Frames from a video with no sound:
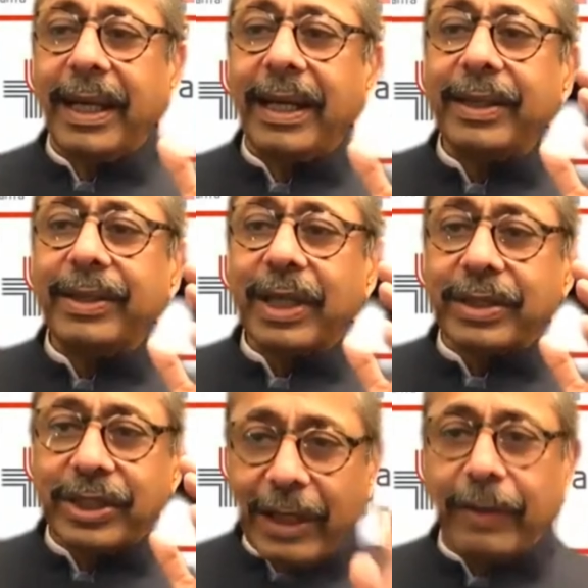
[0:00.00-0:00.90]
It is a
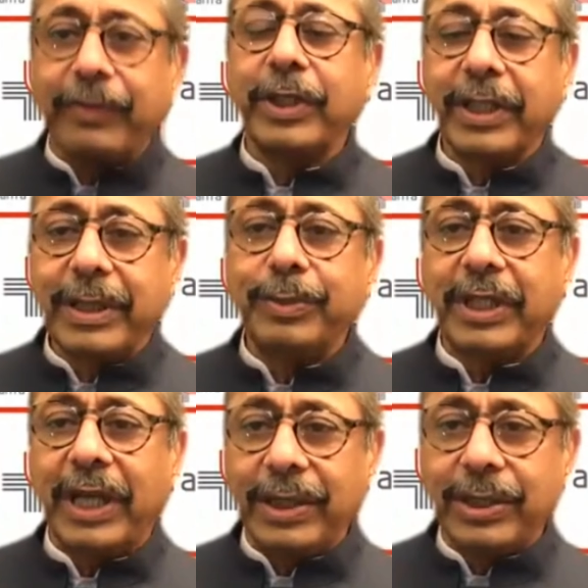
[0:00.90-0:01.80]
set of
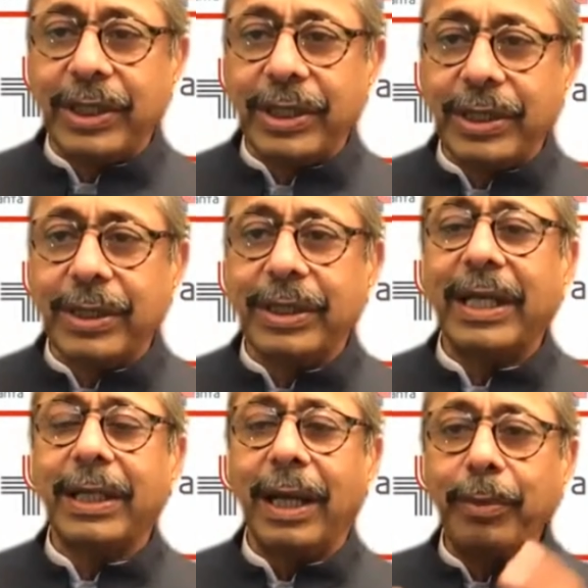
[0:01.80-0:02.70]
circumstances
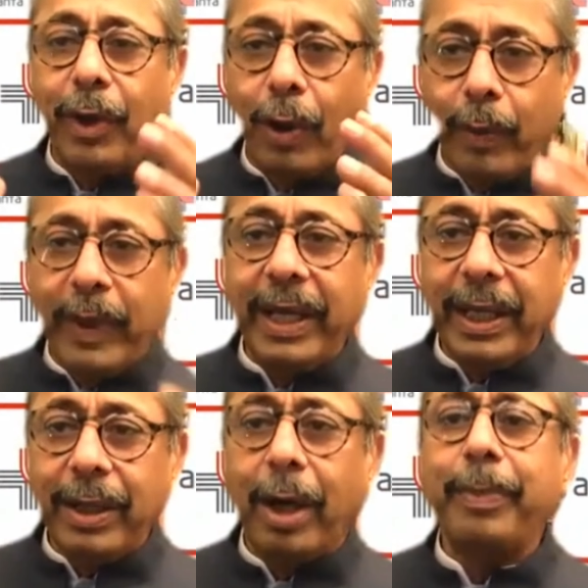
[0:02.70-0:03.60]
that come your
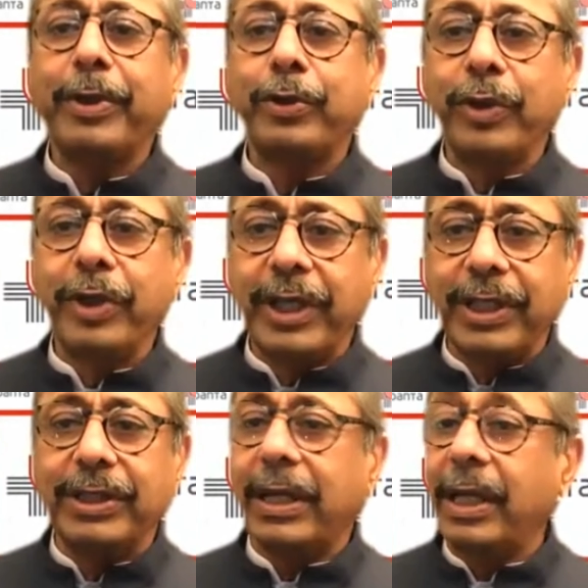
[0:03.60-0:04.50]
way,
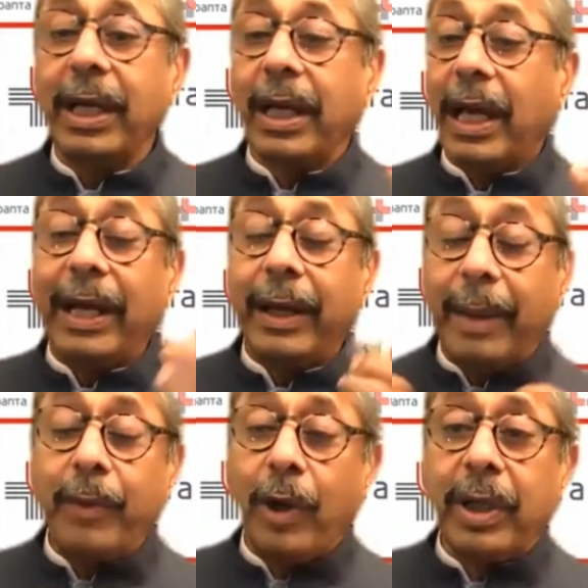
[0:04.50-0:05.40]
opportunities that
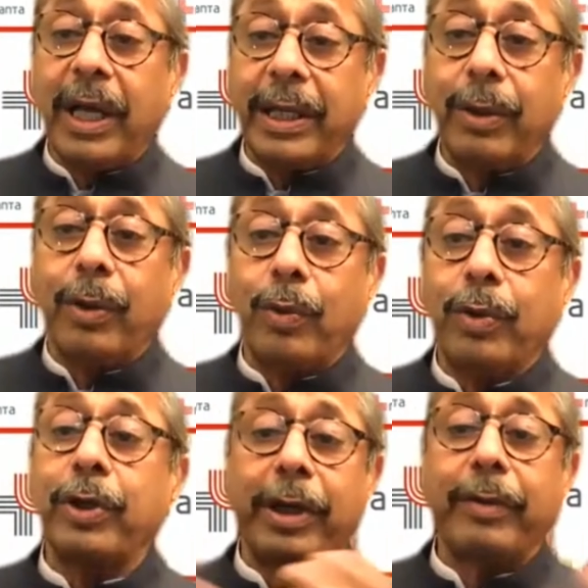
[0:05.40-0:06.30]

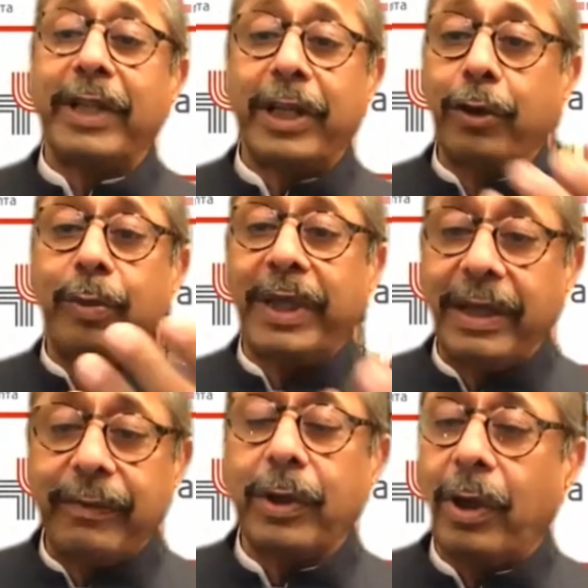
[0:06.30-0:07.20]
whether you
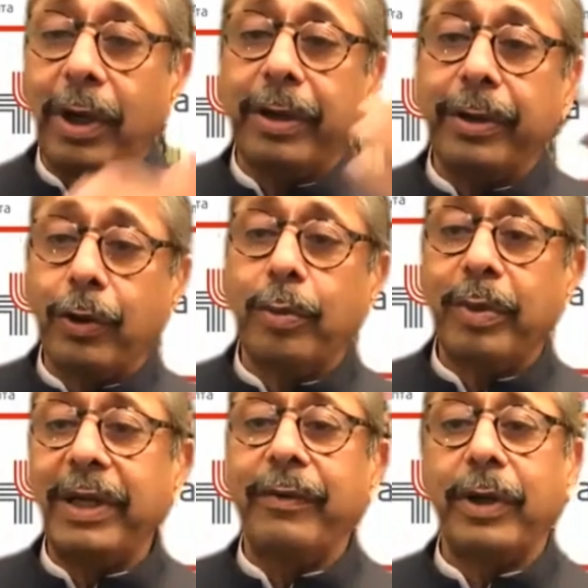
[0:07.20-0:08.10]
believe in God or you
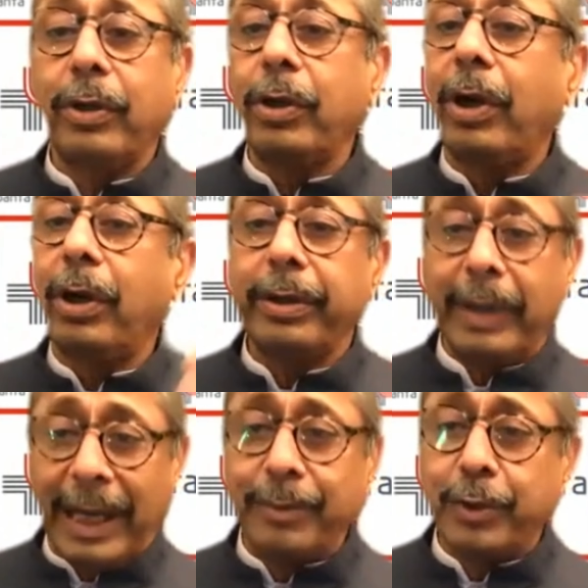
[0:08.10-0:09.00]
don't believe in it at all,
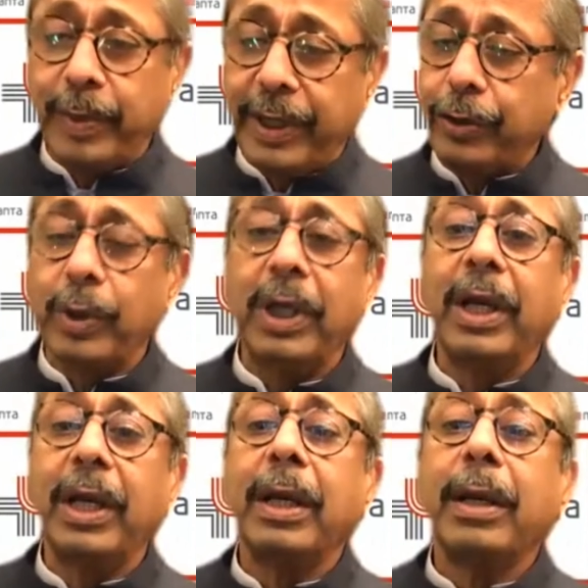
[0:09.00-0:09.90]
I'm spiritual,
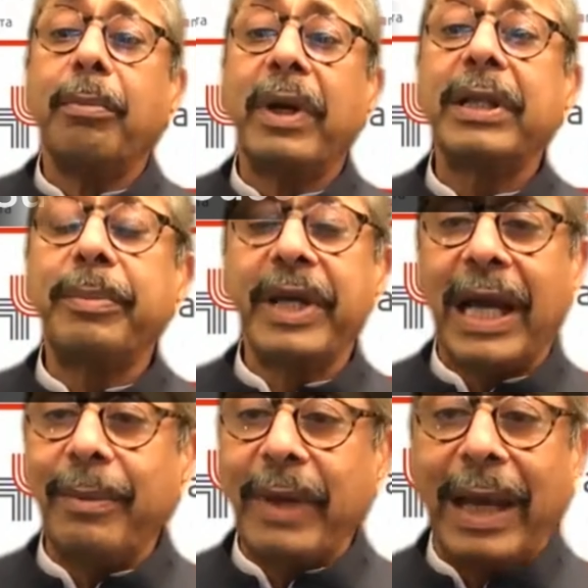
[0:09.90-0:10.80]
but
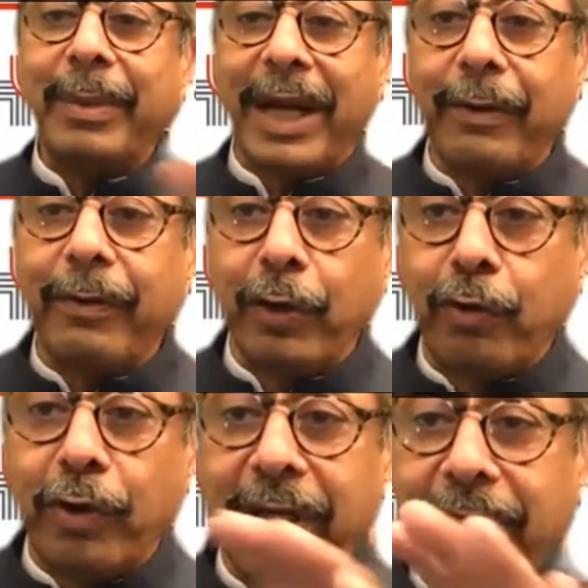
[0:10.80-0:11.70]
I'm kind of
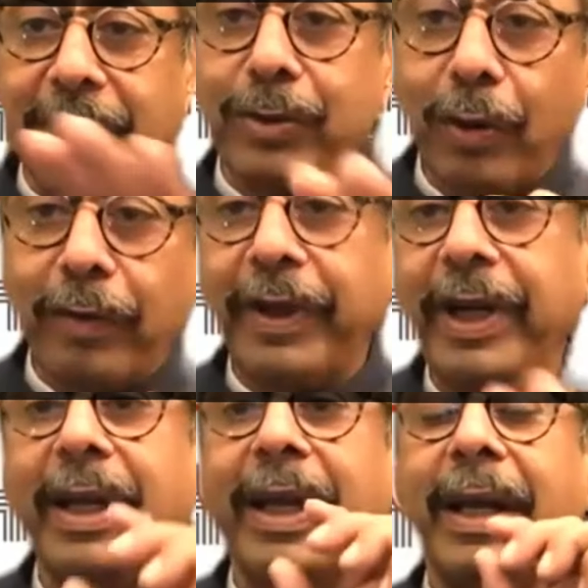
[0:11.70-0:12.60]
neutral in this whole
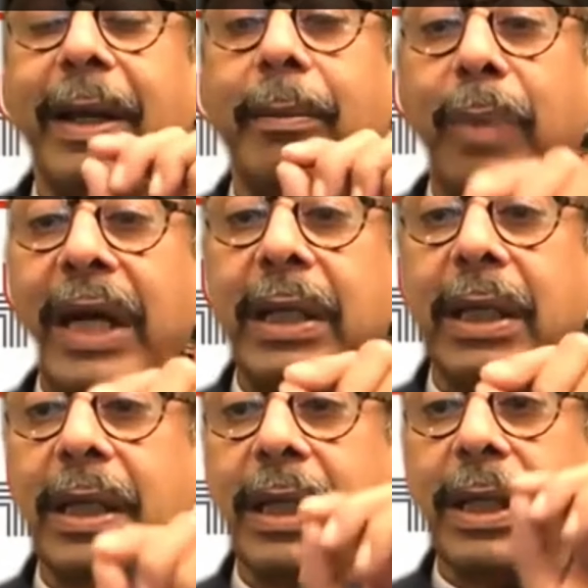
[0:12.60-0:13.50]
field. But
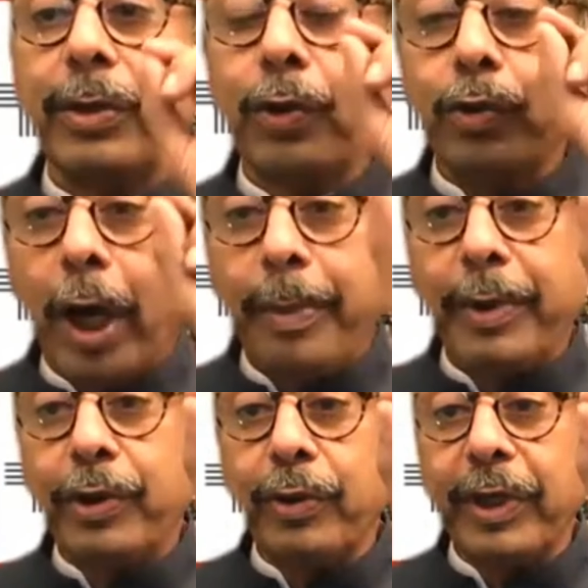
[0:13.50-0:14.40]
those
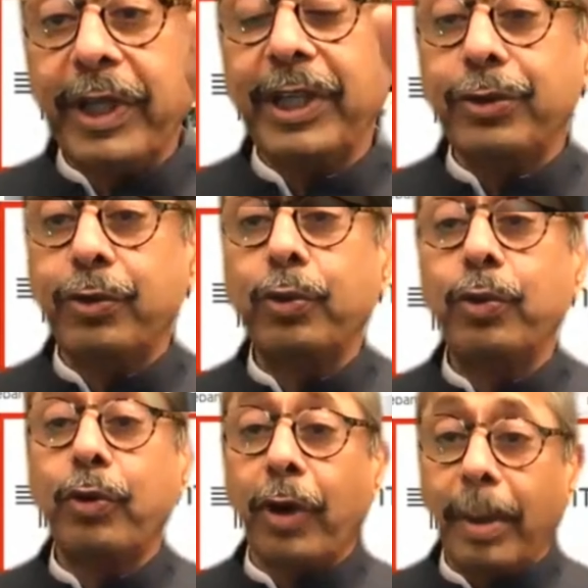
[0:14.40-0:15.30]
opportunities
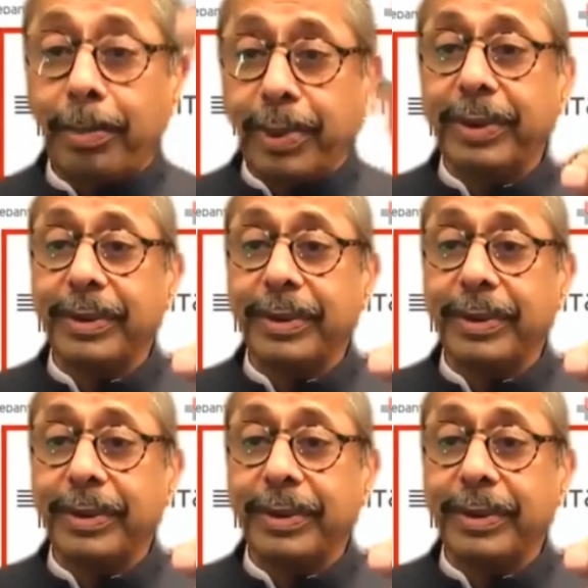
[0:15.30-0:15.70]
do drop.